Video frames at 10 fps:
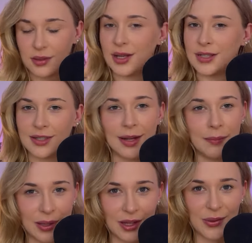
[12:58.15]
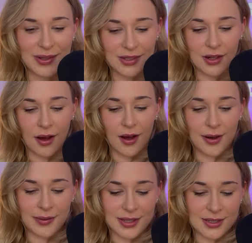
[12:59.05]
It's an ambiguous
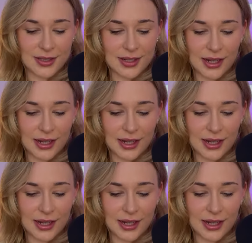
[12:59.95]
card. Let's just